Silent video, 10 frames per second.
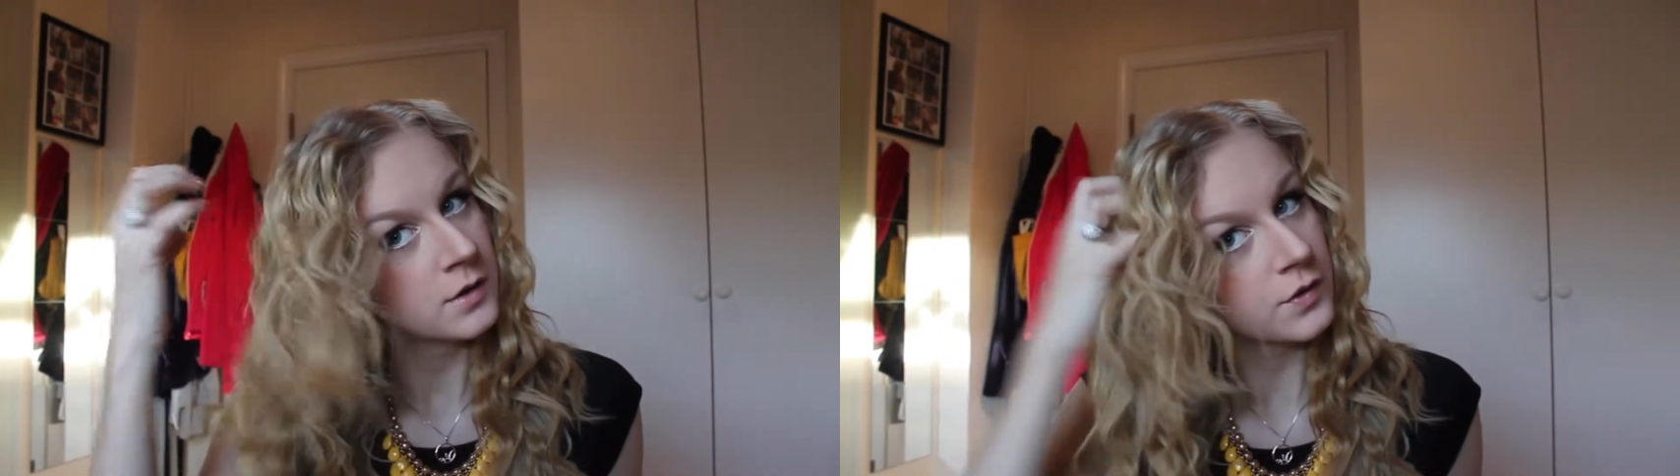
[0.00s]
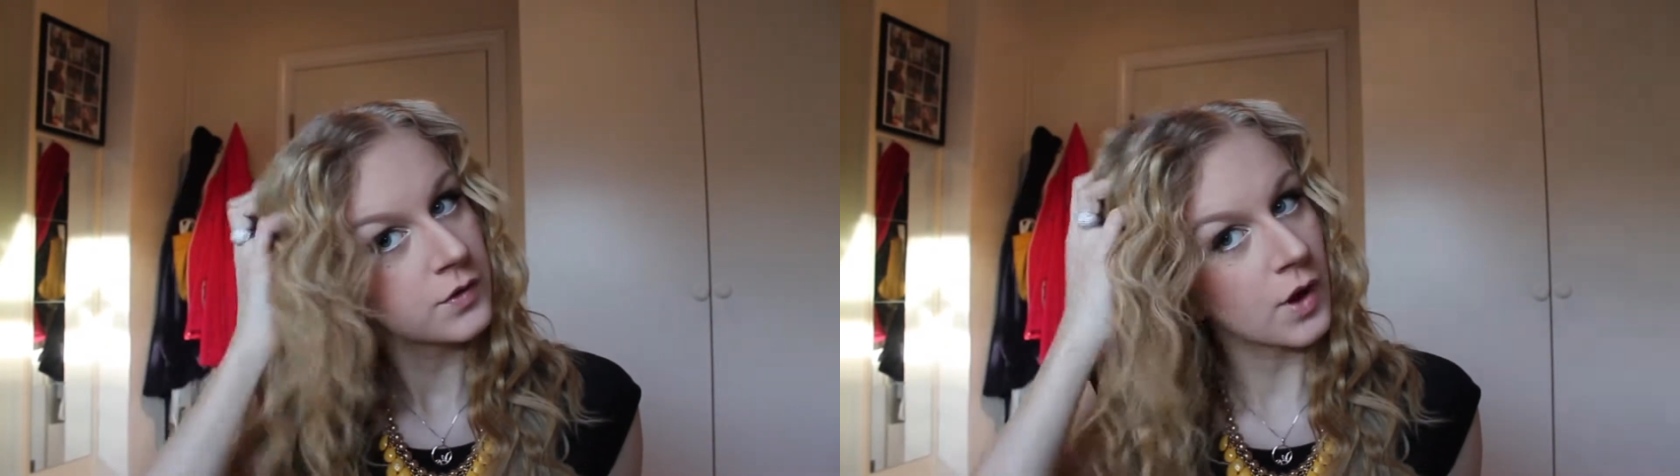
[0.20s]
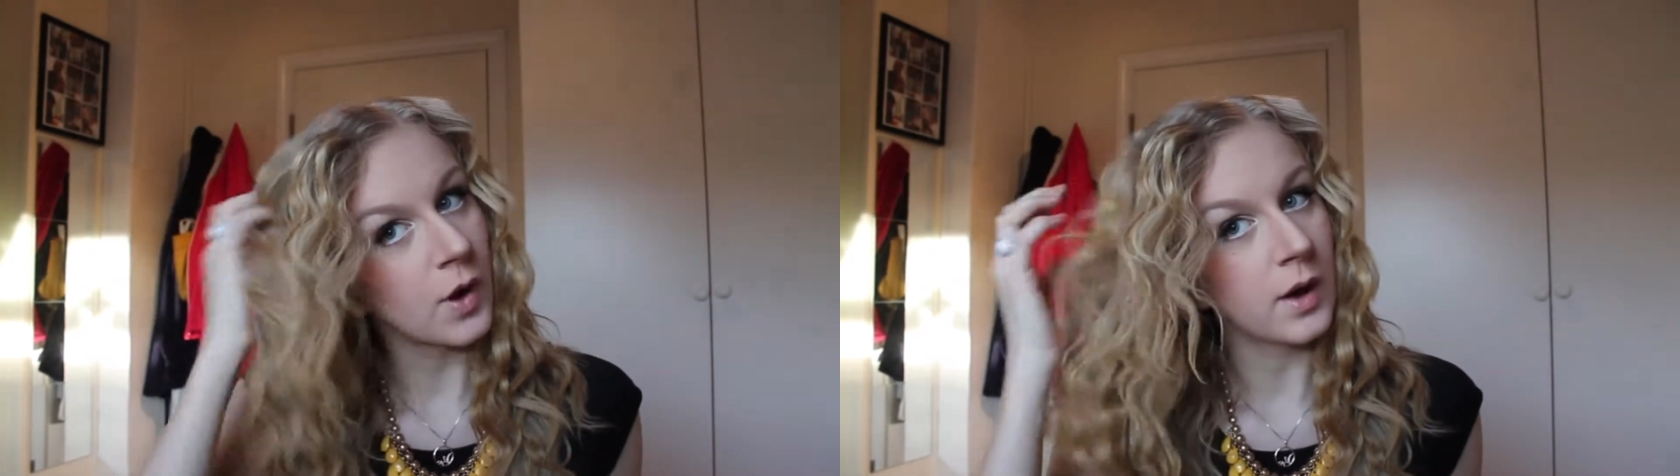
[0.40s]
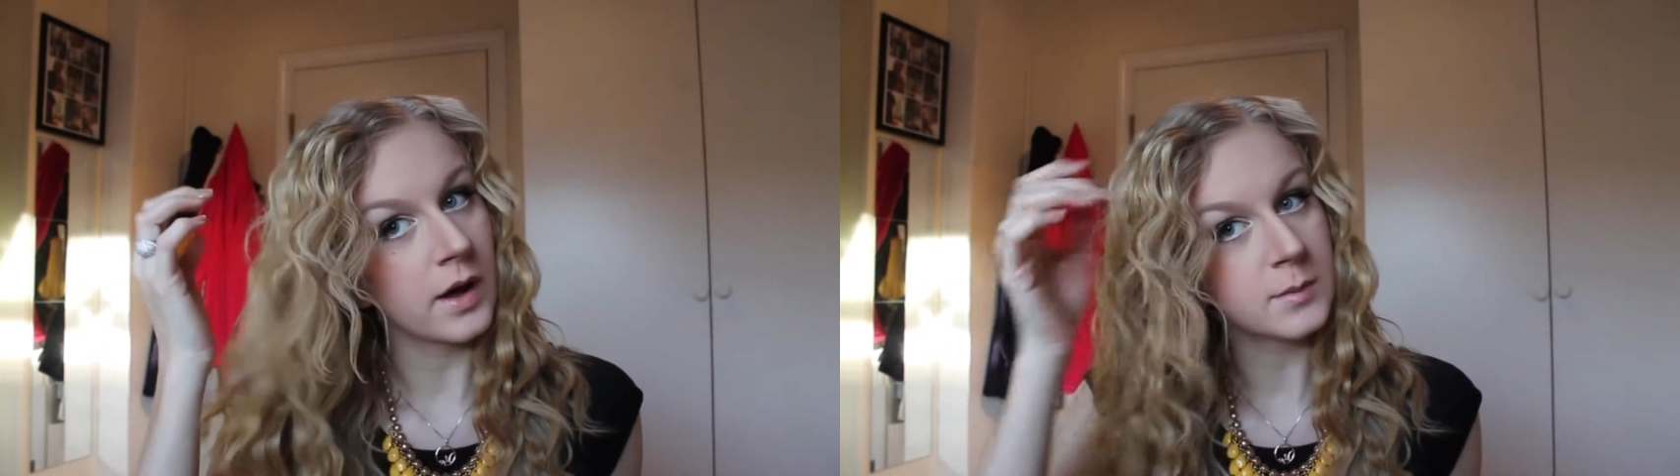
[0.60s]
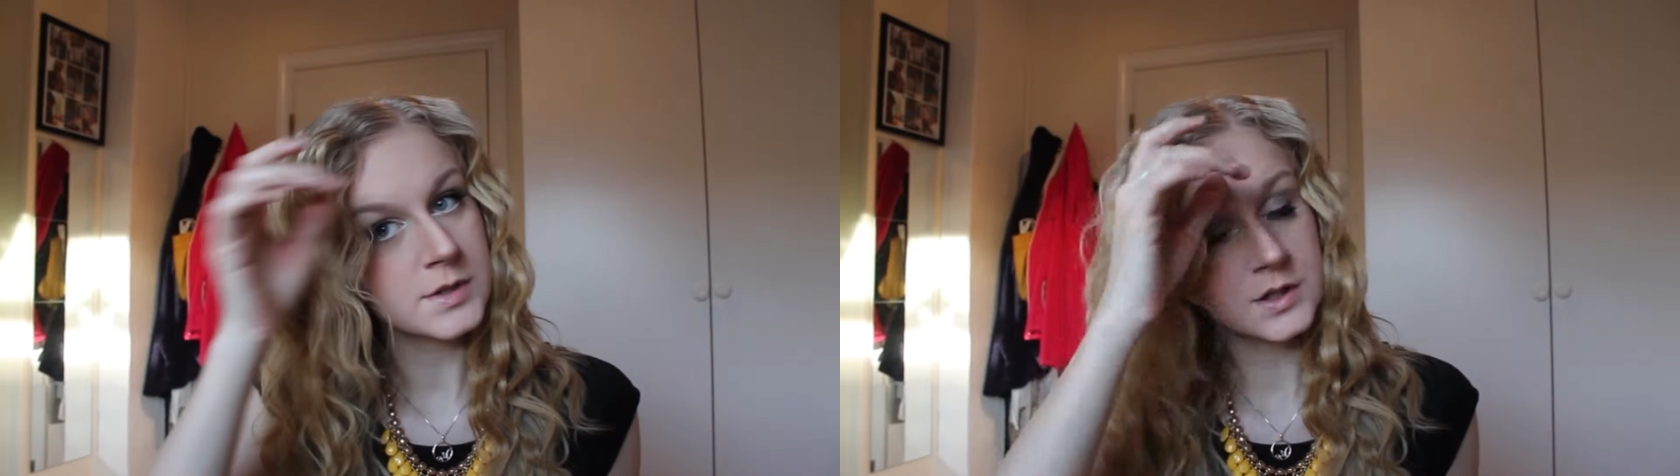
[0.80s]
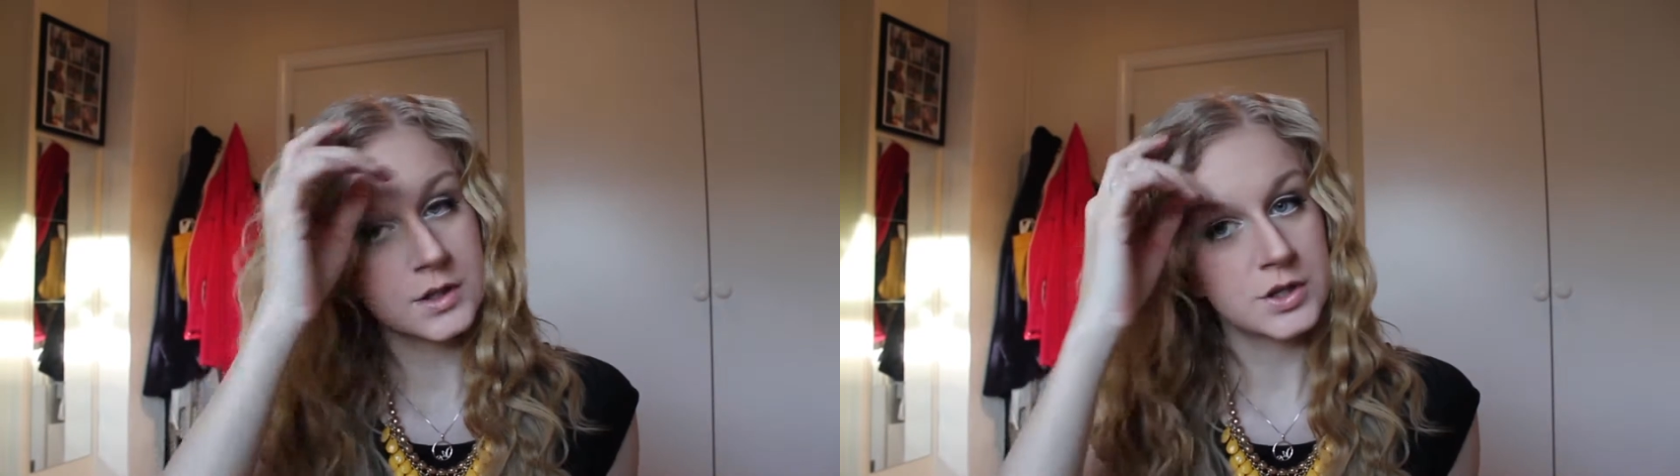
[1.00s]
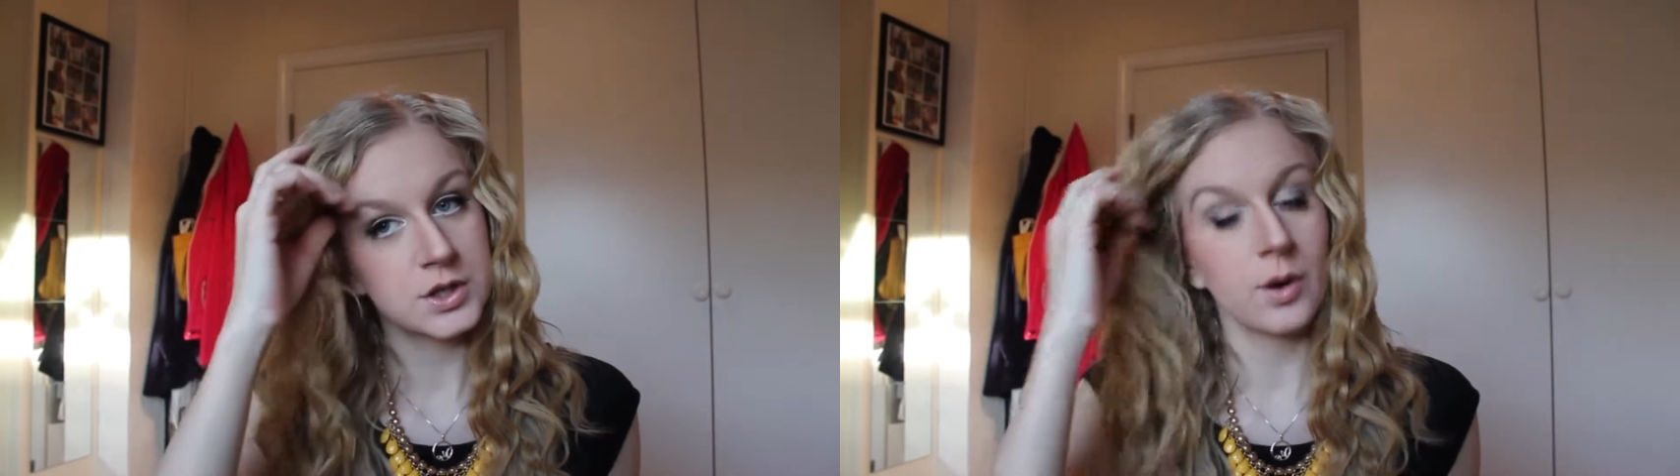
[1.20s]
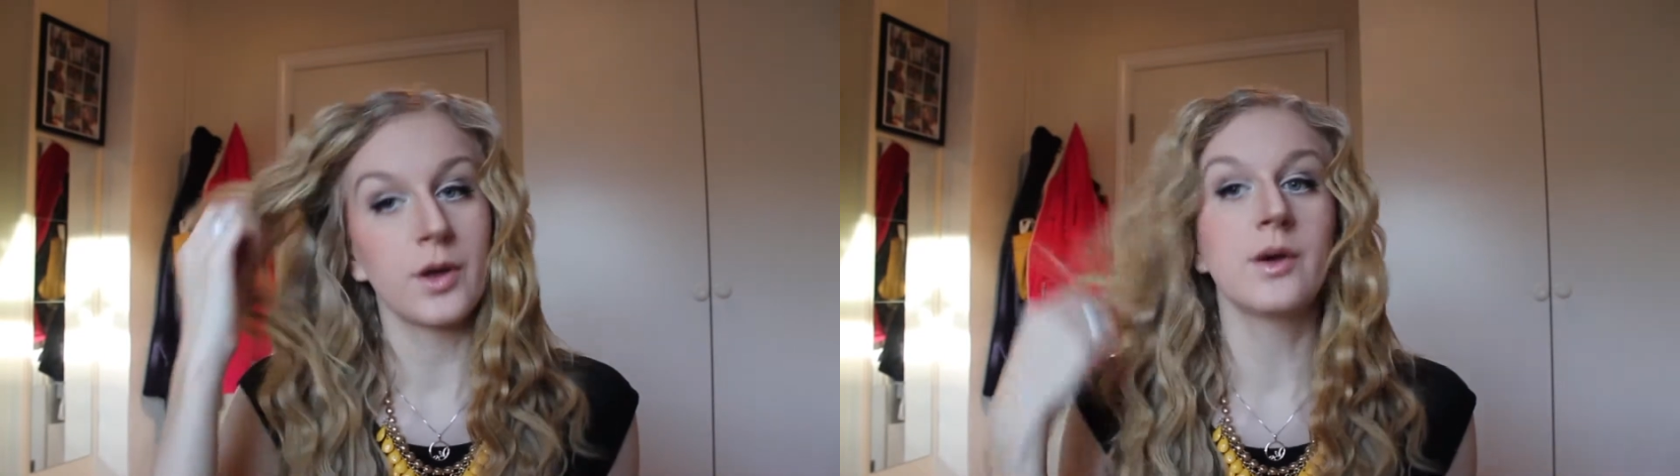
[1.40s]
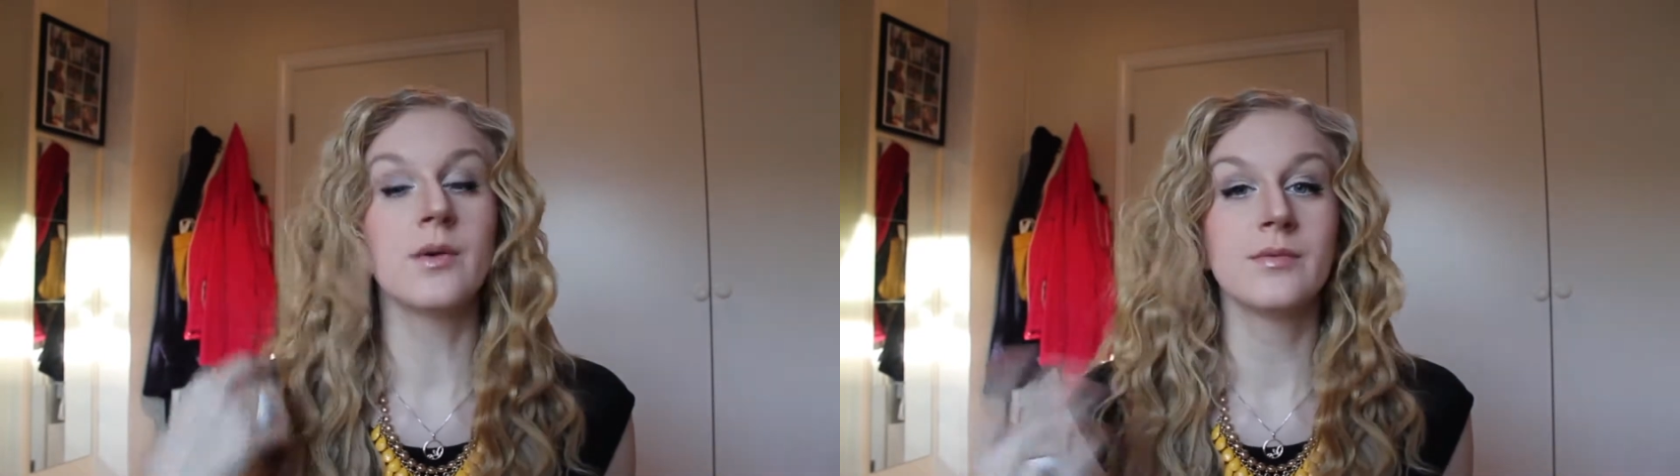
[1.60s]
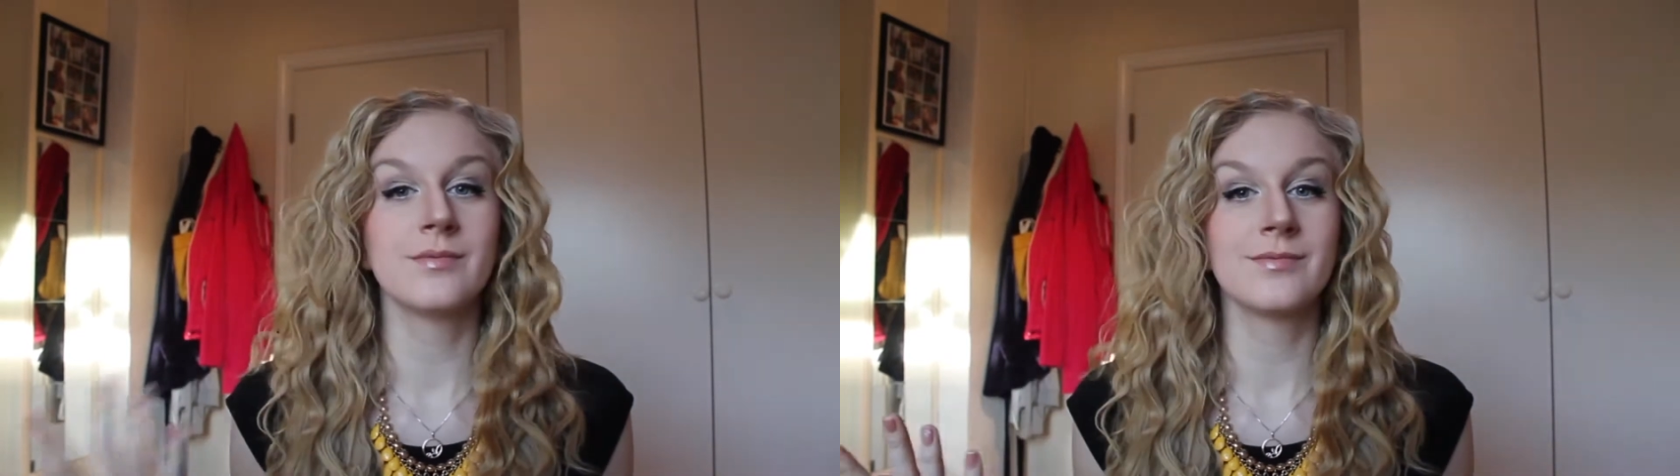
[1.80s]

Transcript: So I'm just gonna show you